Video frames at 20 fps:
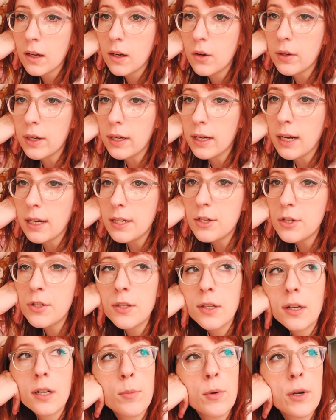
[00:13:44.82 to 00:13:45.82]
Okay, I just
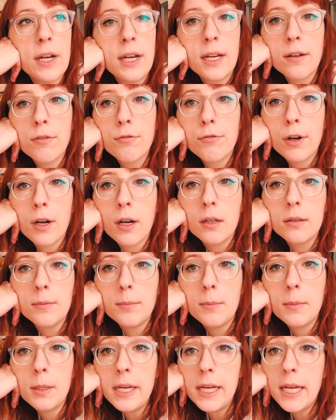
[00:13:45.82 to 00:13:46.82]
took a break
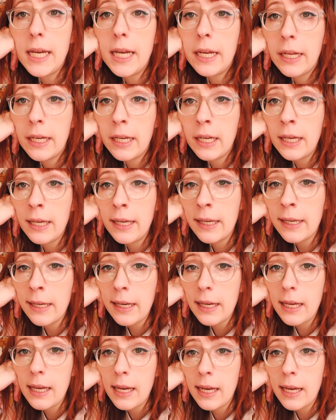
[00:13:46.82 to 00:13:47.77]
from eating